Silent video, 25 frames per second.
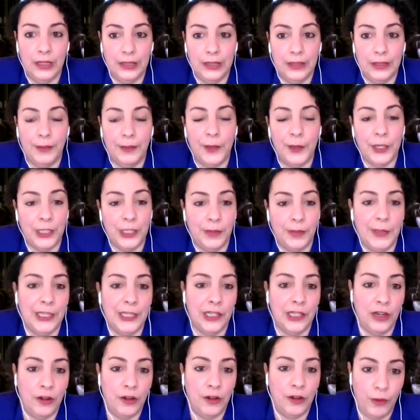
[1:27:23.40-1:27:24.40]

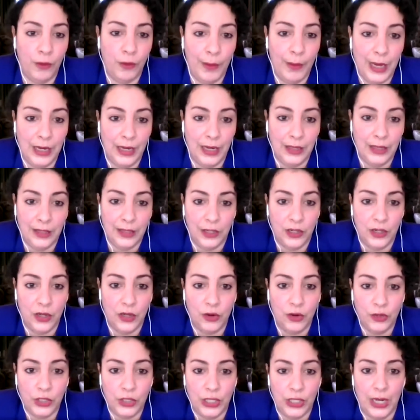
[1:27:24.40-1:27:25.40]
participation of women in the
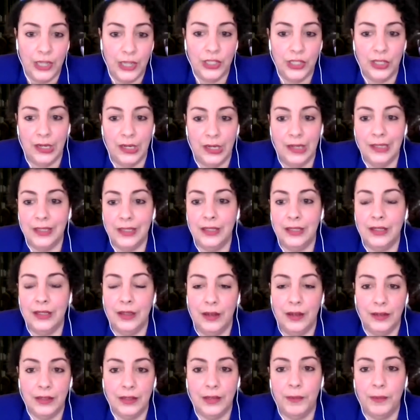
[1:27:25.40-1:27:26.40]
negotiations,
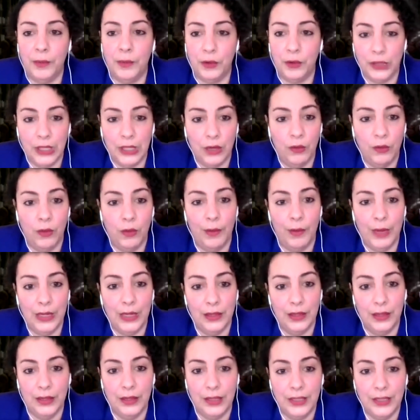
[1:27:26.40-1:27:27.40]
supporting
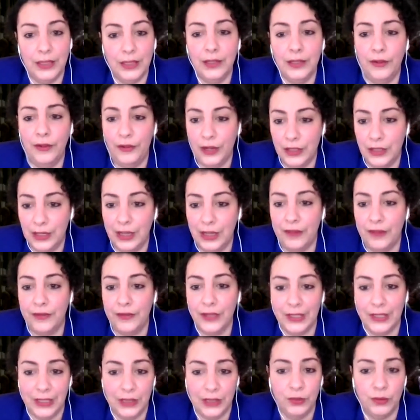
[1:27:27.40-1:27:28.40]
women, different
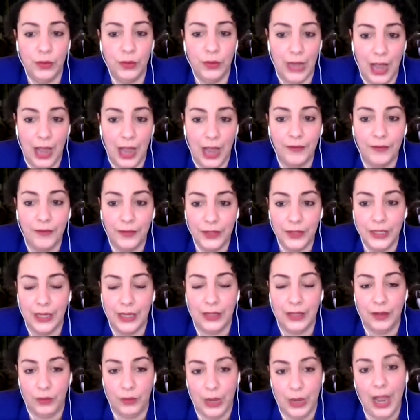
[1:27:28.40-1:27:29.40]
services we have
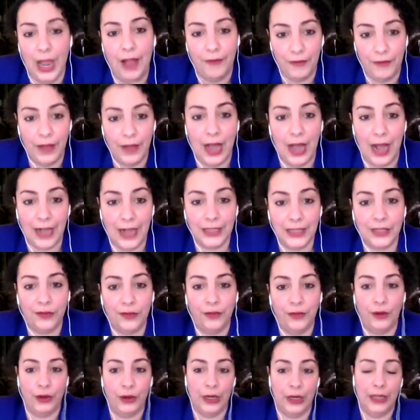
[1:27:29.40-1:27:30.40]
asked
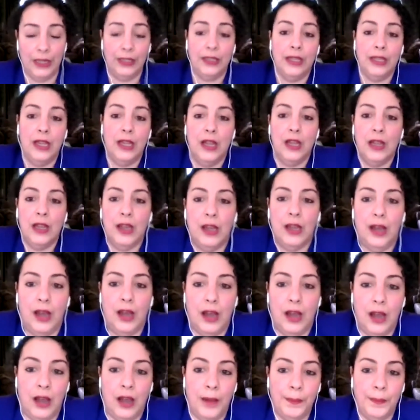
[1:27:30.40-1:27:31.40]
for it,
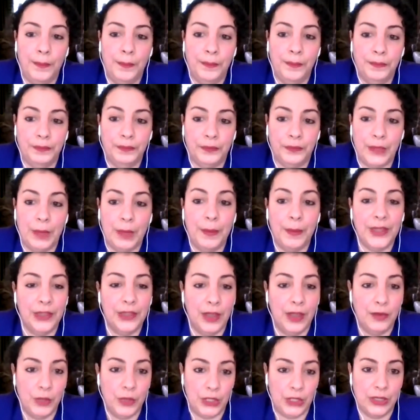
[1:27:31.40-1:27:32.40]
but
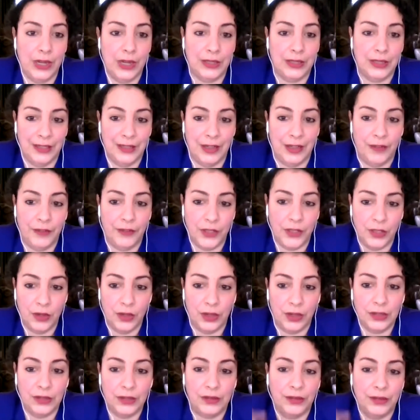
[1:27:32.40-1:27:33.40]
that was not enough. It's
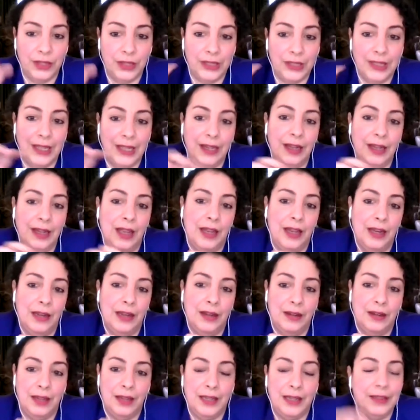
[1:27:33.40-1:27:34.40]
not written, and
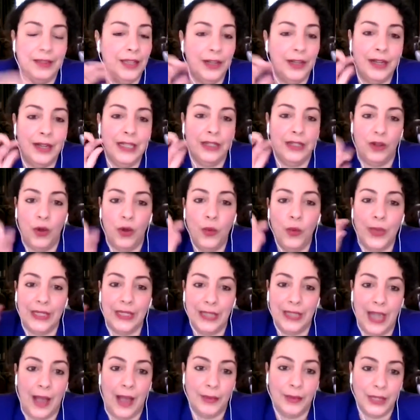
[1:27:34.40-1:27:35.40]
like there is always
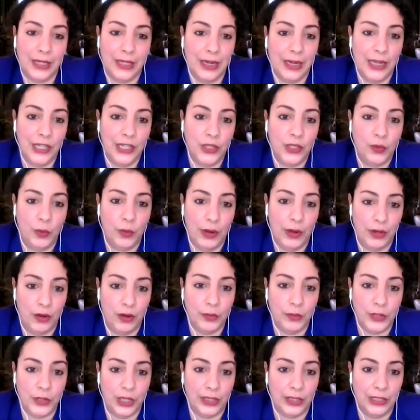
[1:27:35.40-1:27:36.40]
gaps in each one
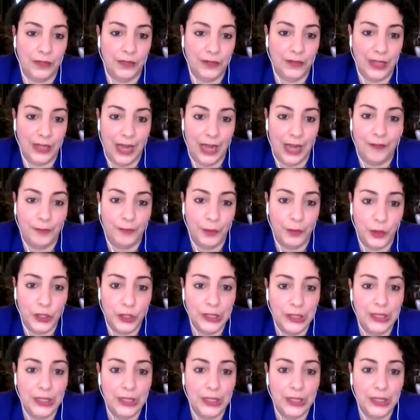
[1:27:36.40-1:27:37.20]
objective they have put.